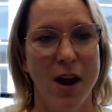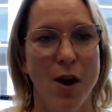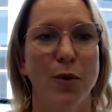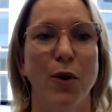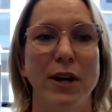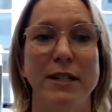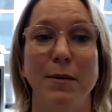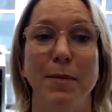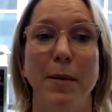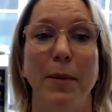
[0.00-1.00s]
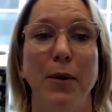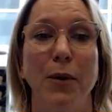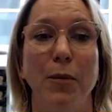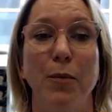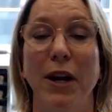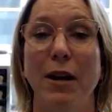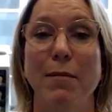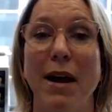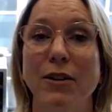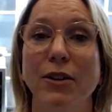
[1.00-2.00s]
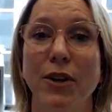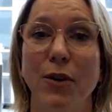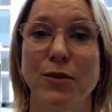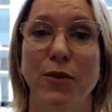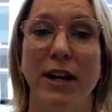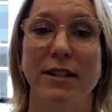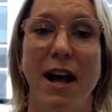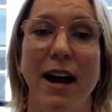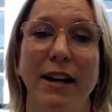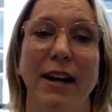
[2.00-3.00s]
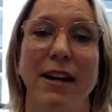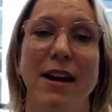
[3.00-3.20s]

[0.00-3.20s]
We're going to see people who bring in medical notes for anxiety.